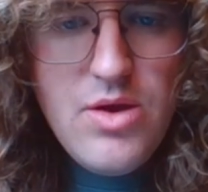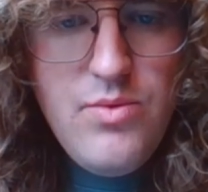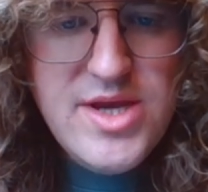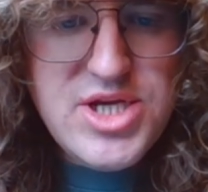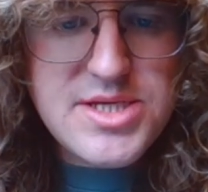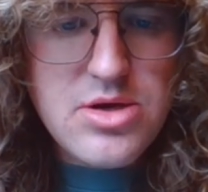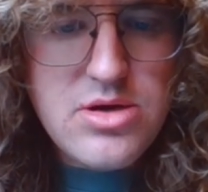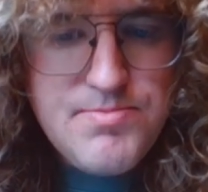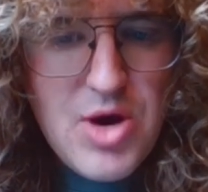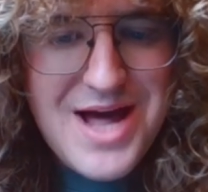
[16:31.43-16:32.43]
Which is
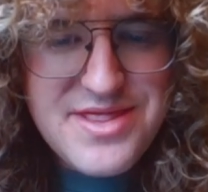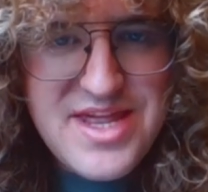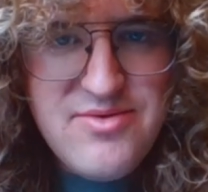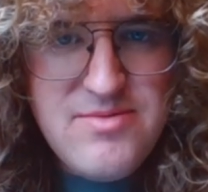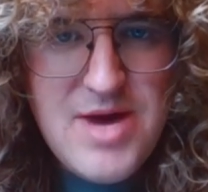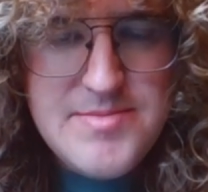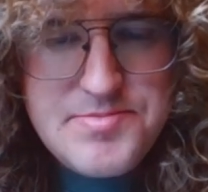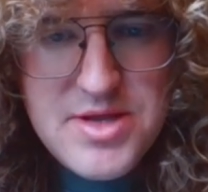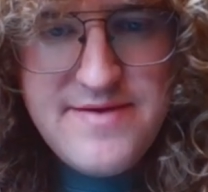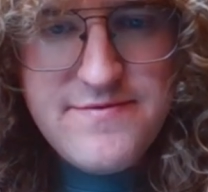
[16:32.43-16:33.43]
good, but I think we might be
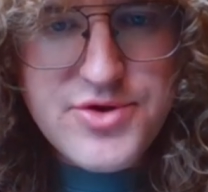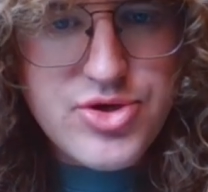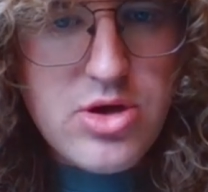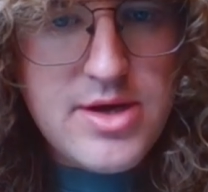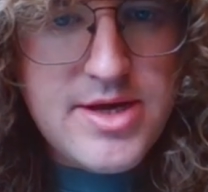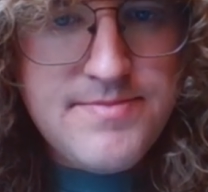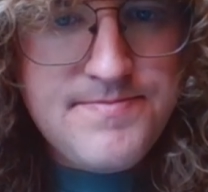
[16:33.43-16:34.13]
playing for a draw here.